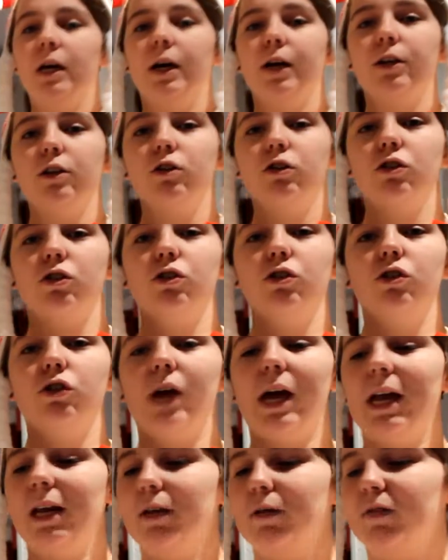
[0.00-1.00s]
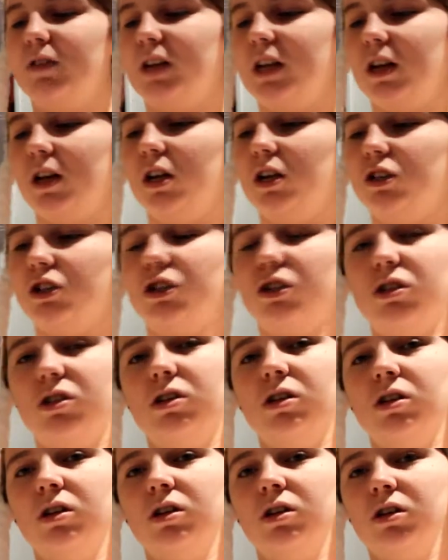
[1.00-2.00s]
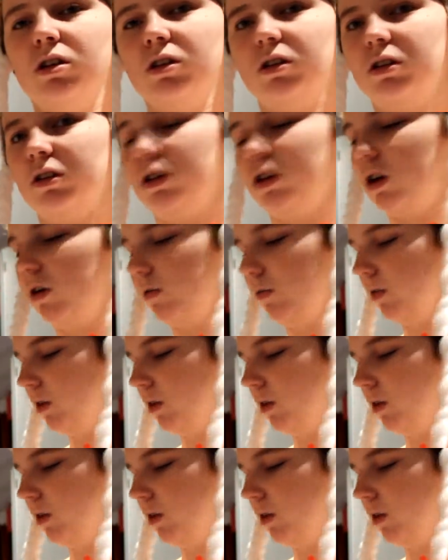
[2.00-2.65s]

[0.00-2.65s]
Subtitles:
And you just, any vanilla, just, you know,